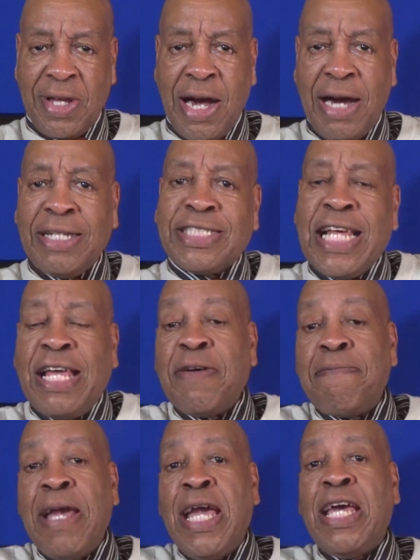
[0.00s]
Understand,
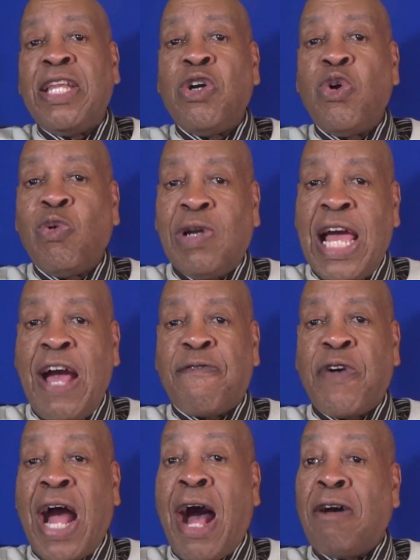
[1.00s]
the men who
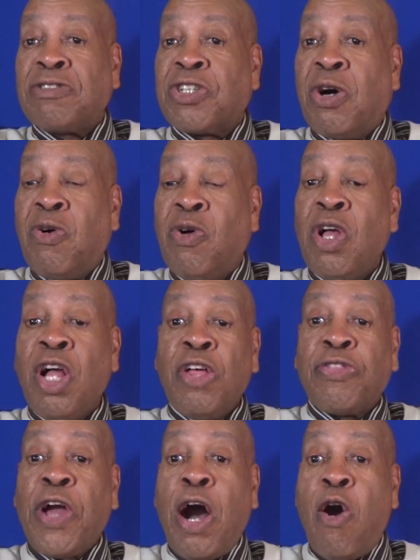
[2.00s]
left were also
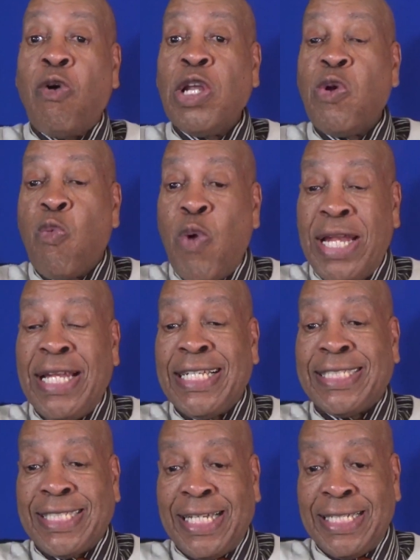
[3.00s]
the only
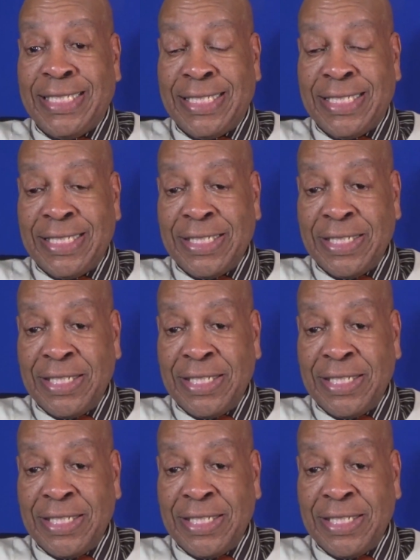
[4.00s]
witnesses